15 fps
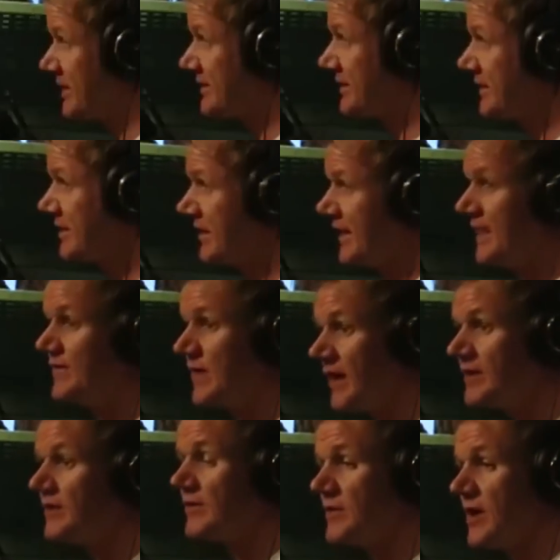because even
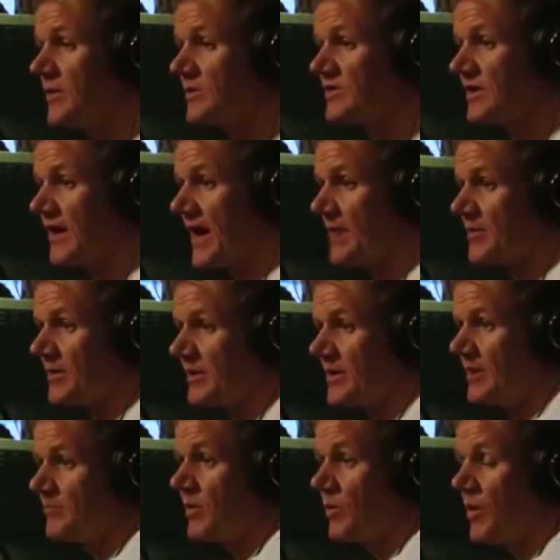I don't know what's going to happen.
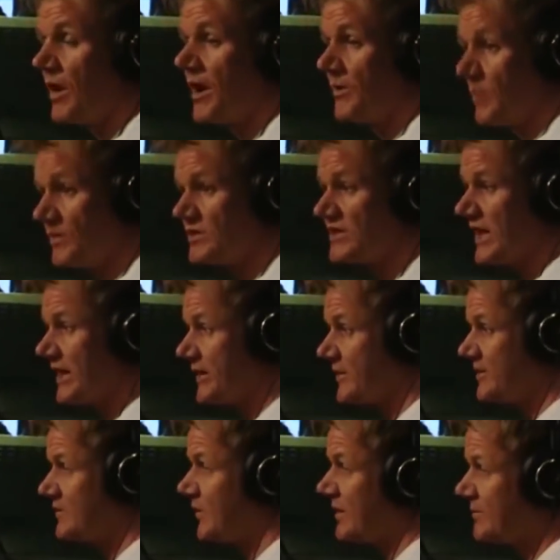But what I will tell you
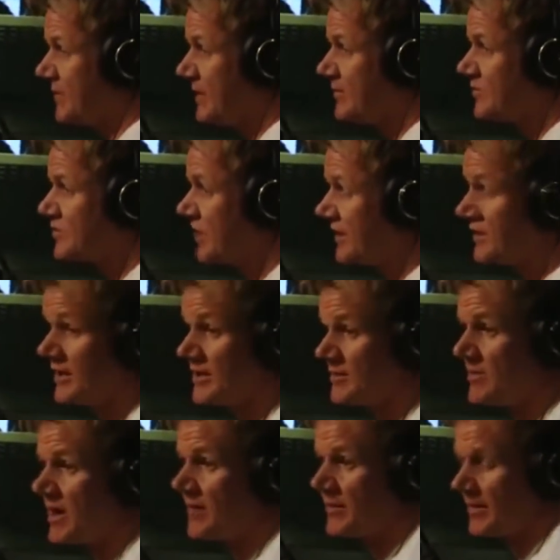is when people try to
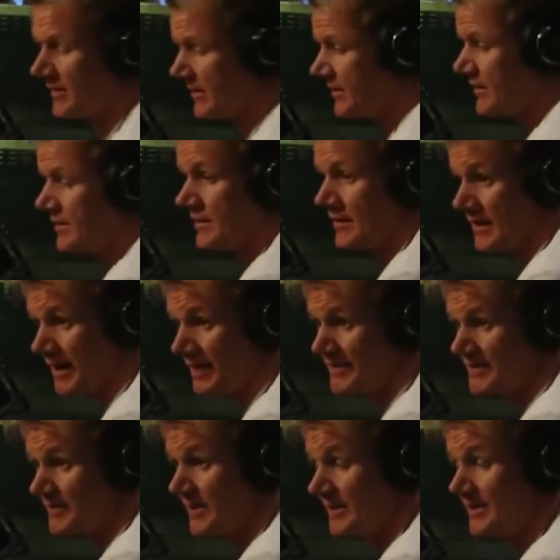undermine me, lie
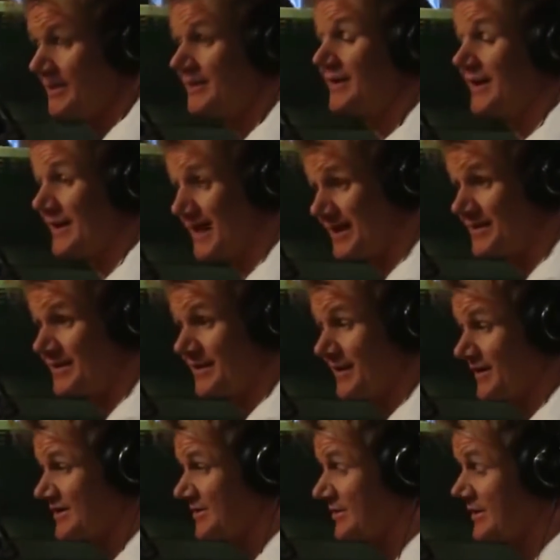to the
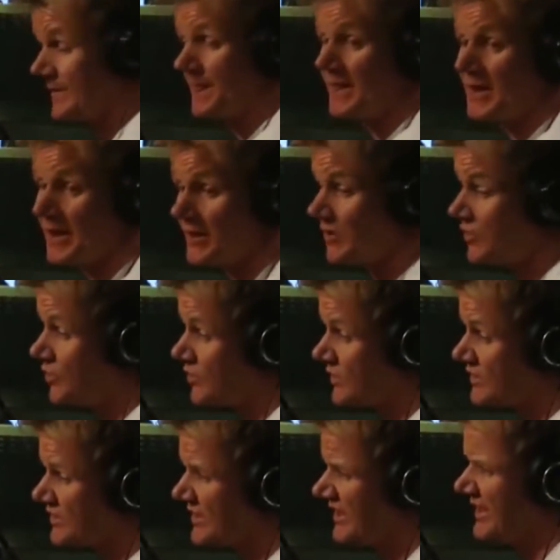customer, cut
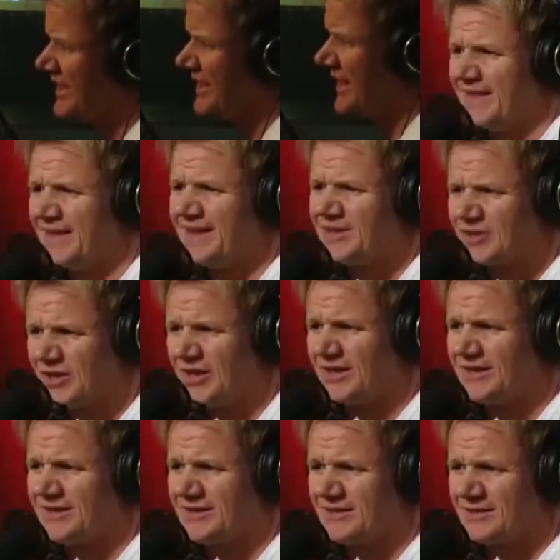corners, and then try
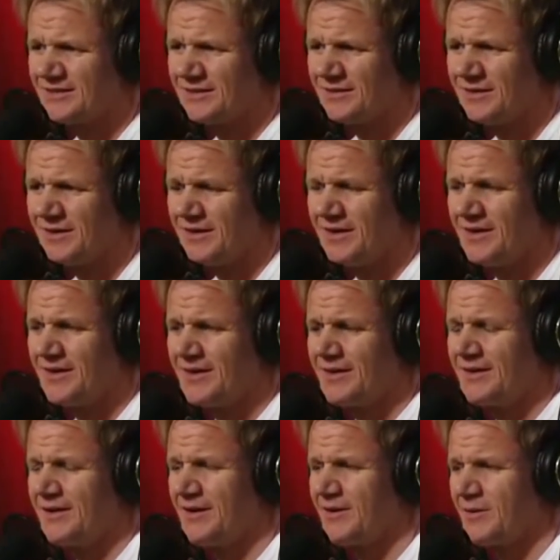to,
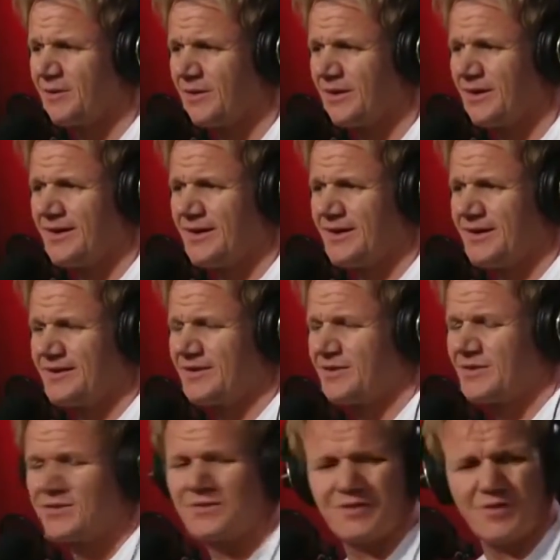you know, sort
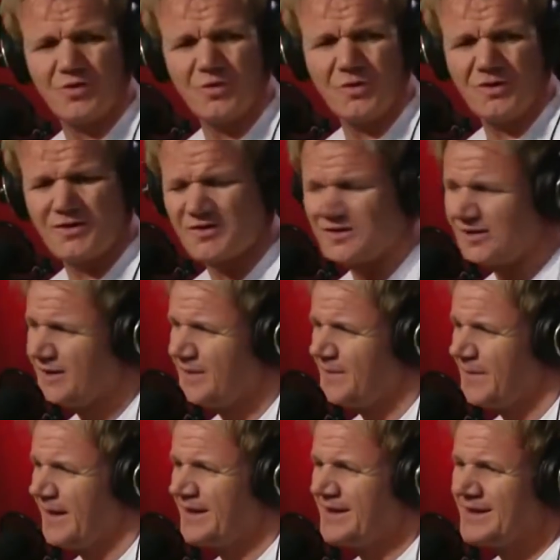of almost
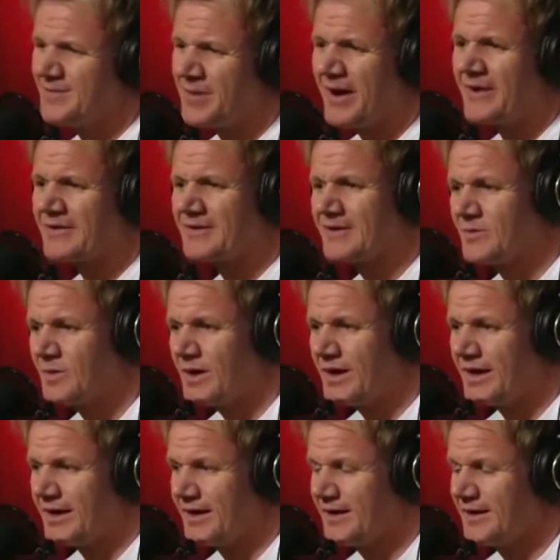in an embarrassing
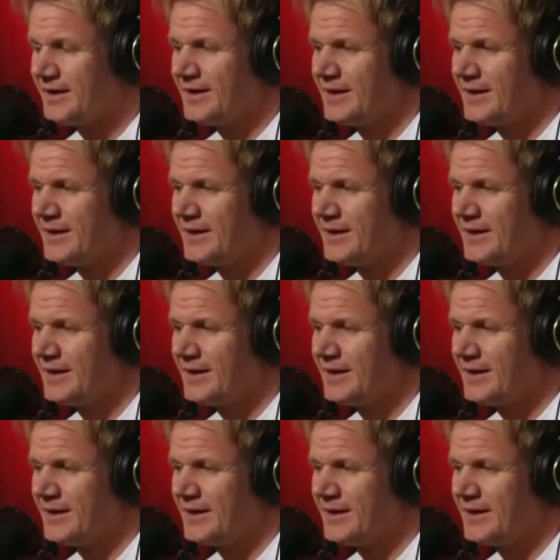way